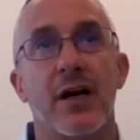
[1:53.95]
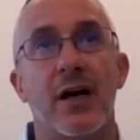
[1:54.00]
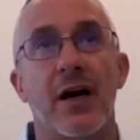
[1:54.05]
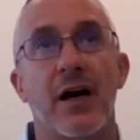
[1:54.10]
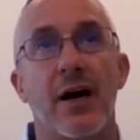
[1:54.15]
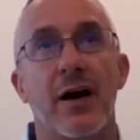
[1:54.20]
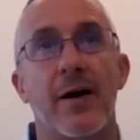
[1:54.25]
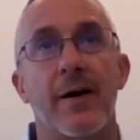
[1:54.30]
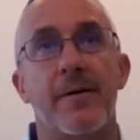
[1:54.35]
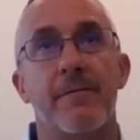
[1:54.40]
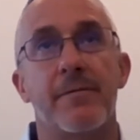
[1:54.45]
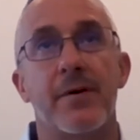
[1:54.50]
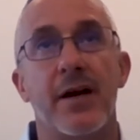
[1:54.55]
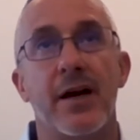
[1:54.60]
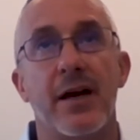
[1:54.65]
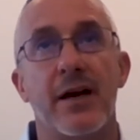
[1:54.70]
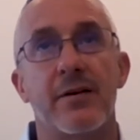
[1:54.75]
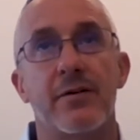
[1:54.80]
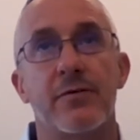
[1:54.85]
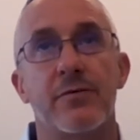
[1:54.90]

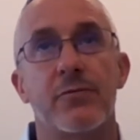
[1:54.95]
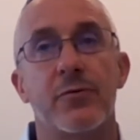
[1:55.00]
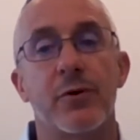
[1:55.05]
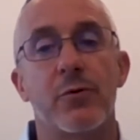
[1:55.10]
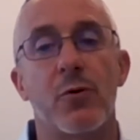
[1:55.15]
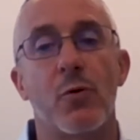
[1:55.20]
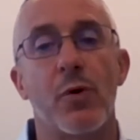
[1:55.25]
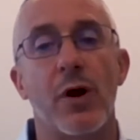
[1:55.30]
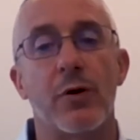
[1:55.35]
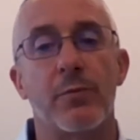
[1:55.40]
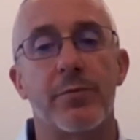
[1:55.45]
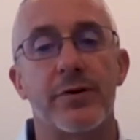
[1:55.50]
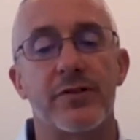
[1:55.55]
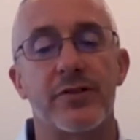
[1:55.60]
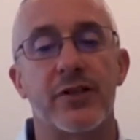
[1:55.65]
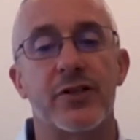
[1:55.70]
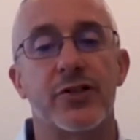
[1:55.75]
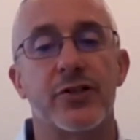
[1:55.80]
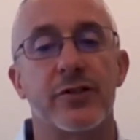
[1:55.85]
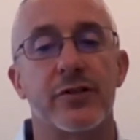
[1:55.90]
And we were well
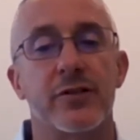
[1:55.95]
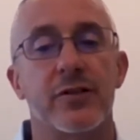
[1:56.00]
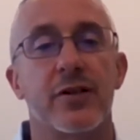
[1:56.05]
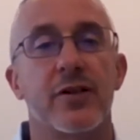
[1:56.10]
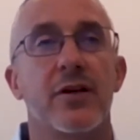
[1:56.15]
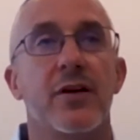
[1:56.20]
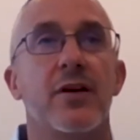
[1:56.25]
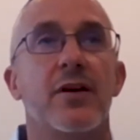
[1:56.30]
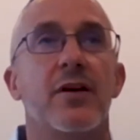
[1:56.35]
positioned